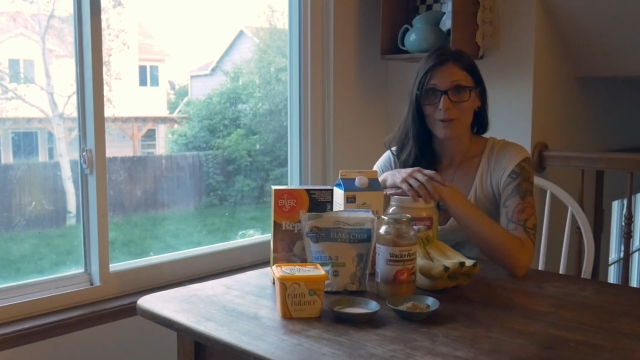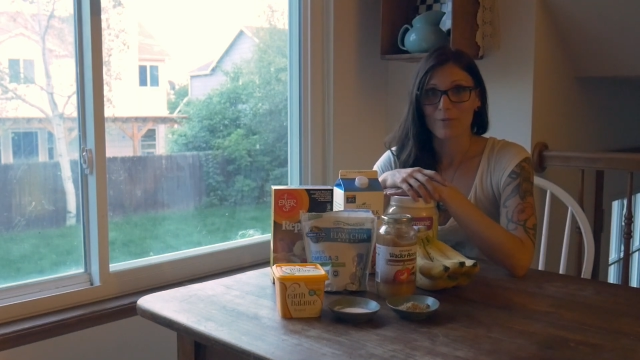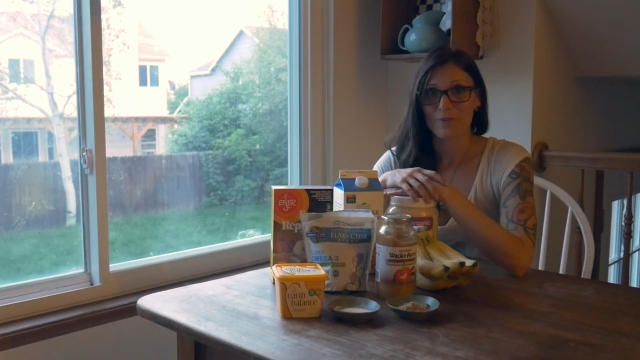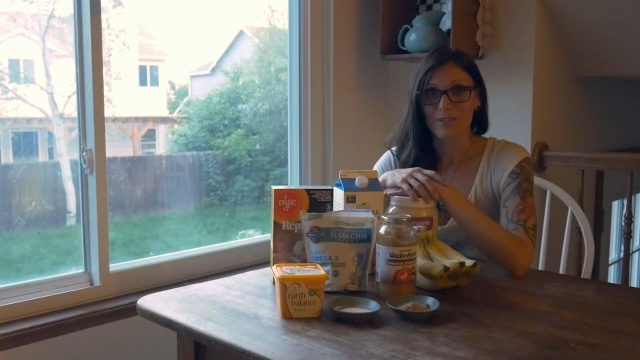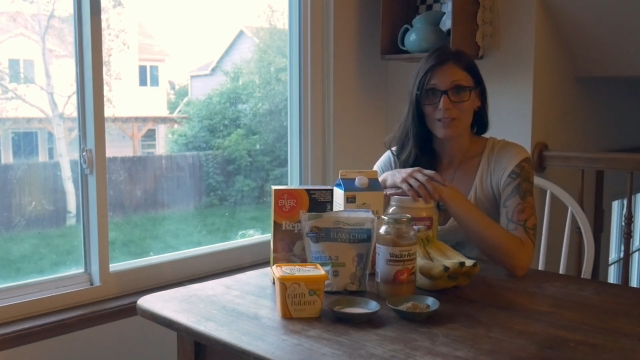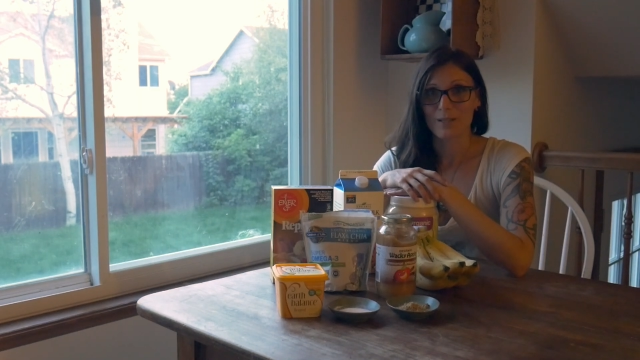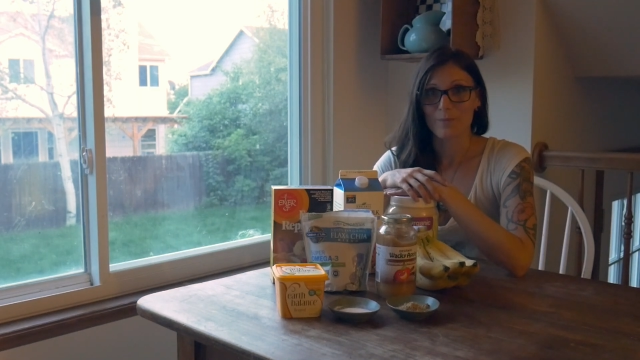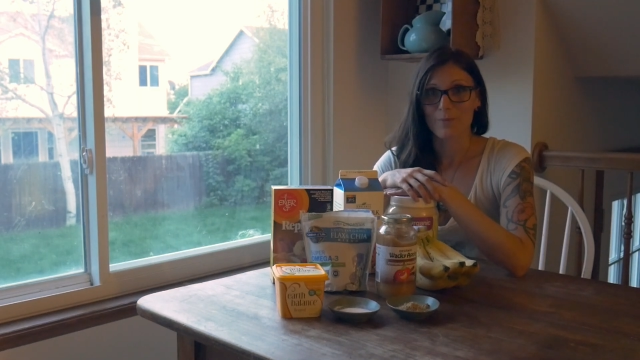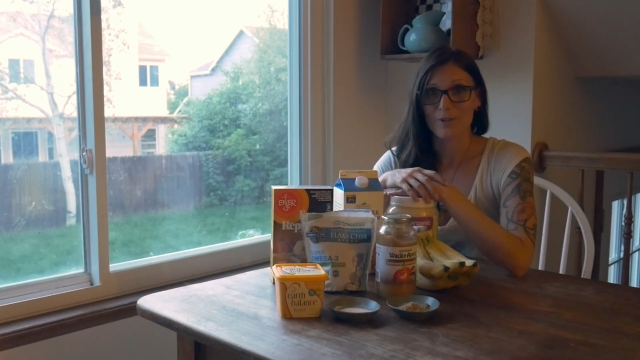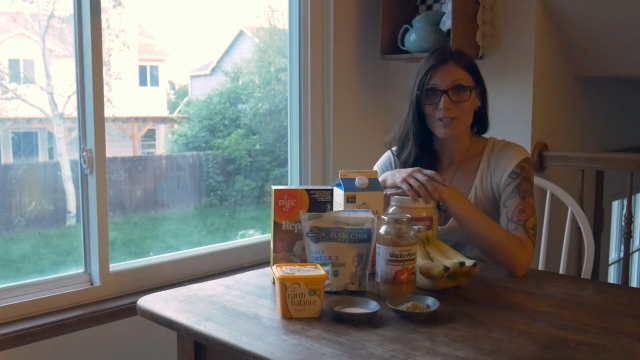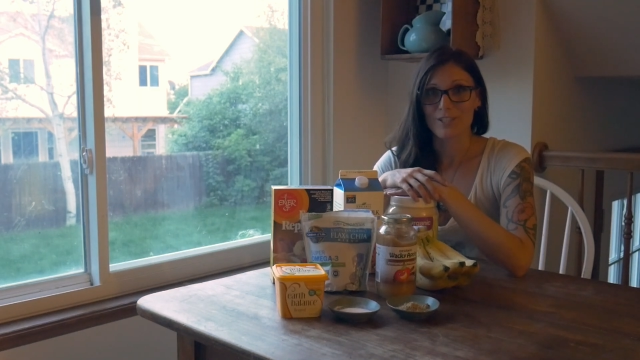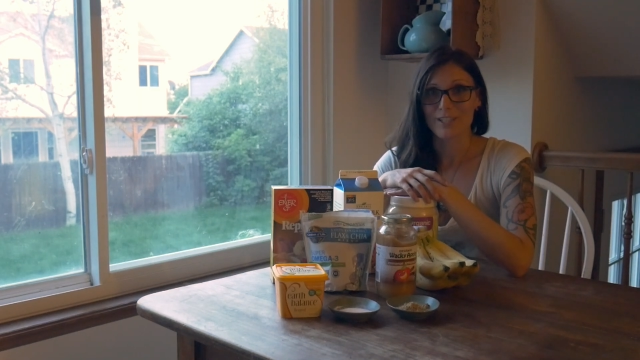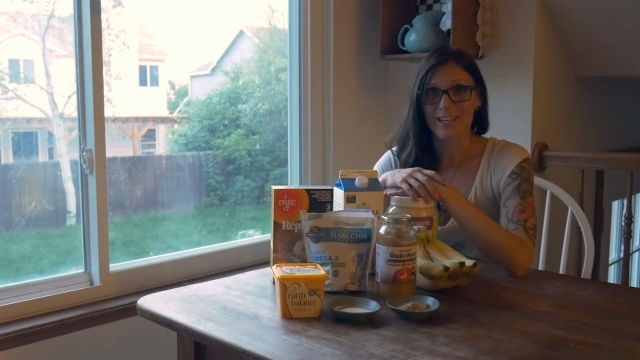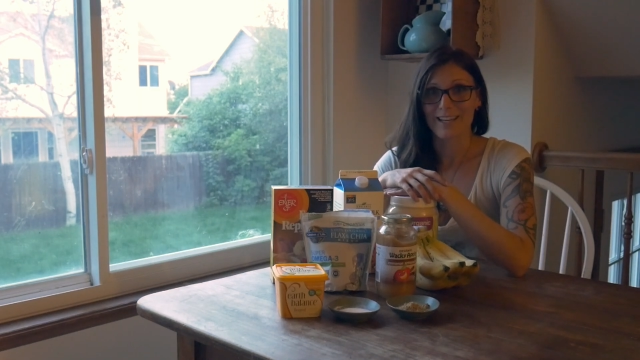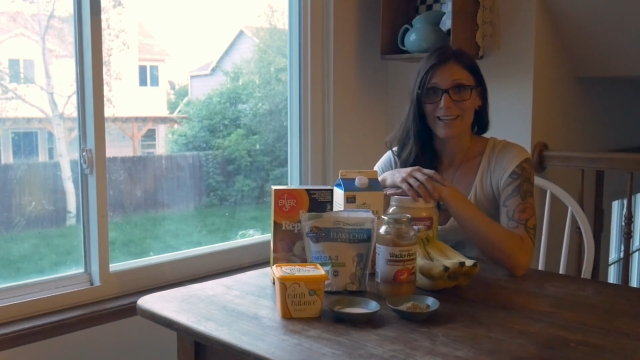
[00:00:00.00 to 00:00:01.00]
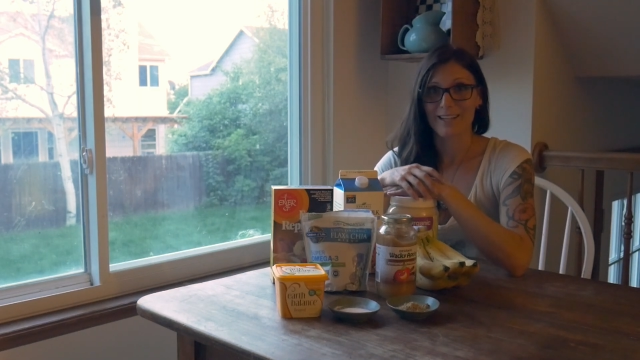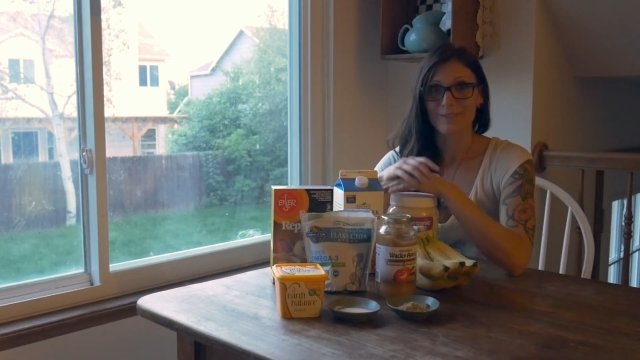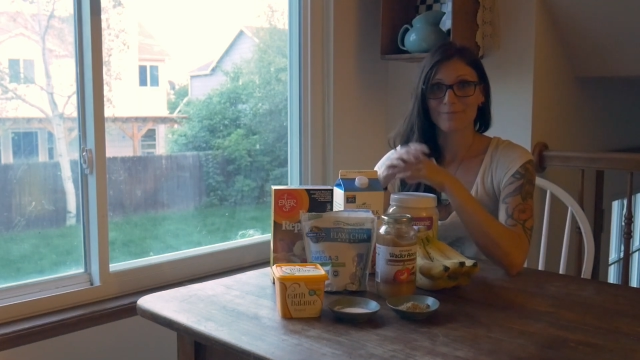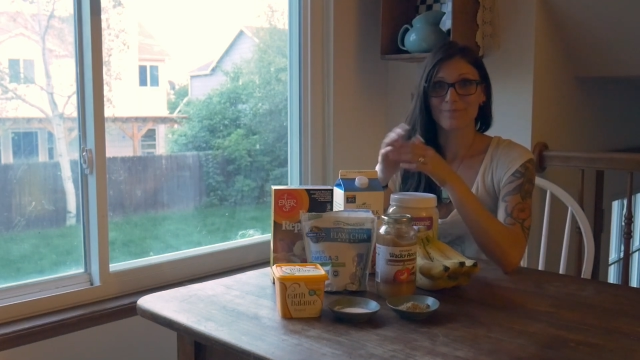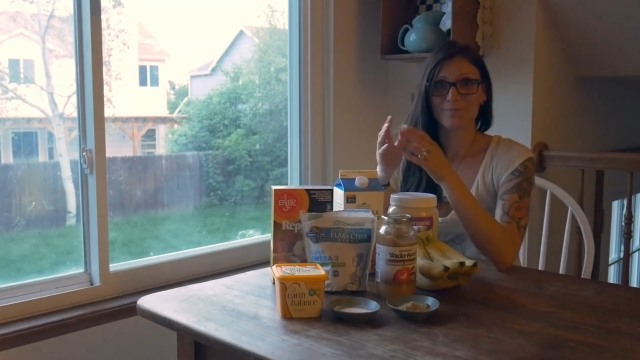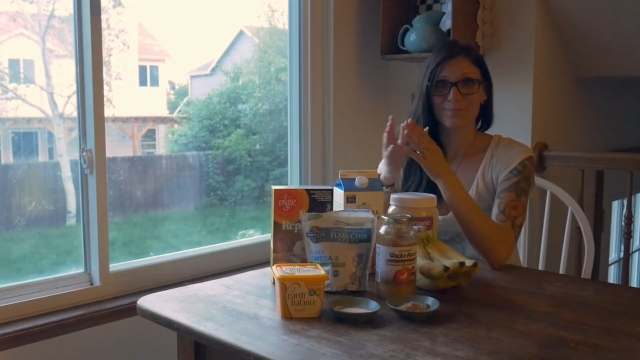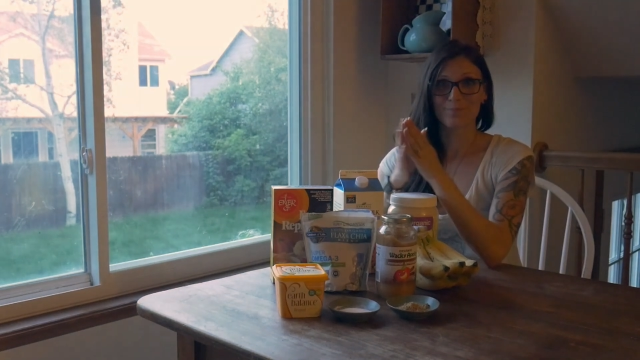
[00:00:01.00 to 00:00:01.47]
I really appreciate it.
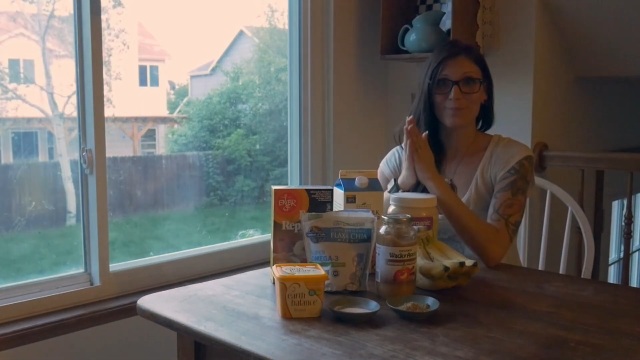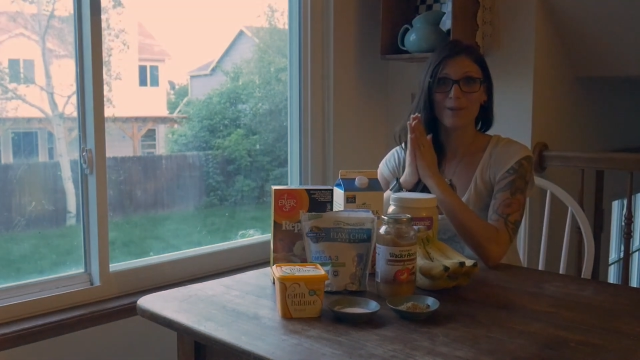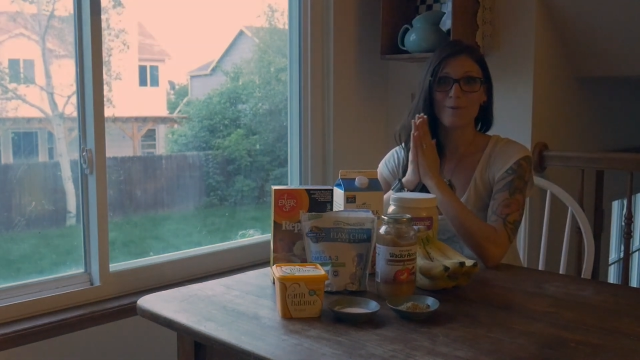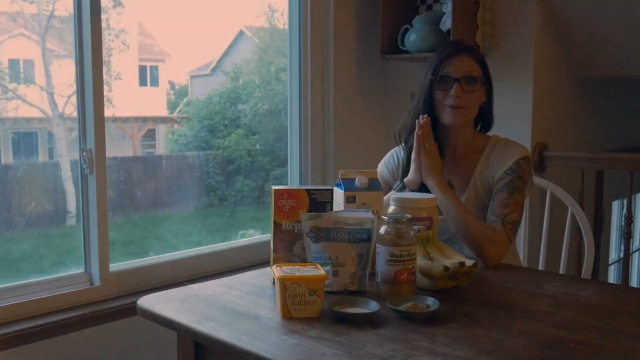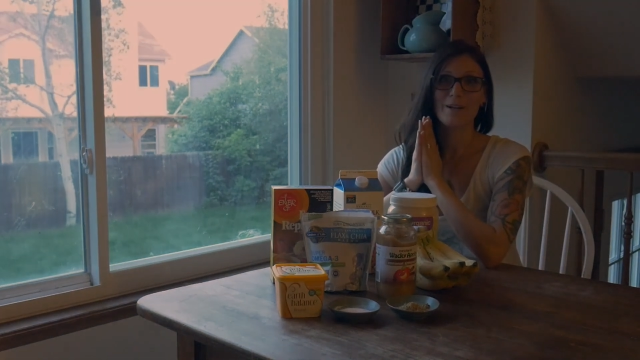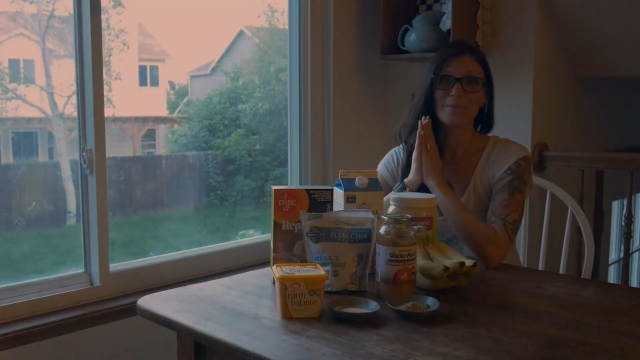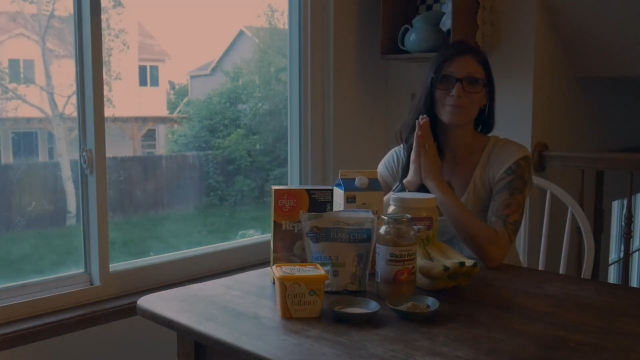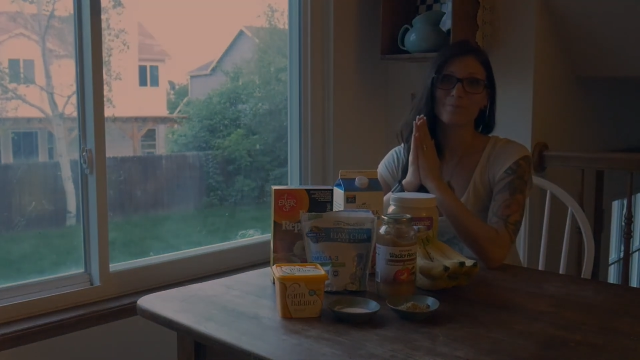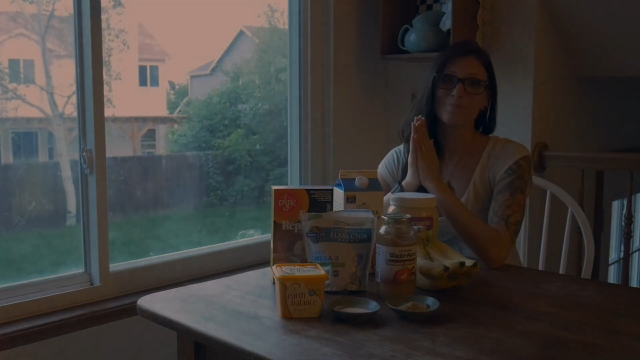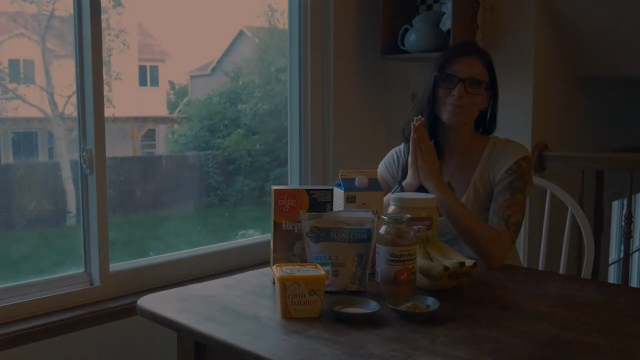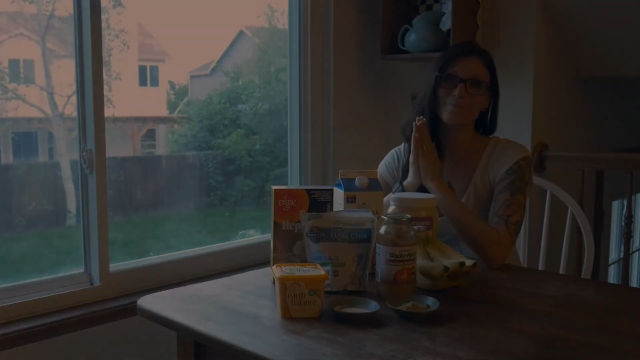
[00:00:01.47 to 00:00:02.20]
Be well.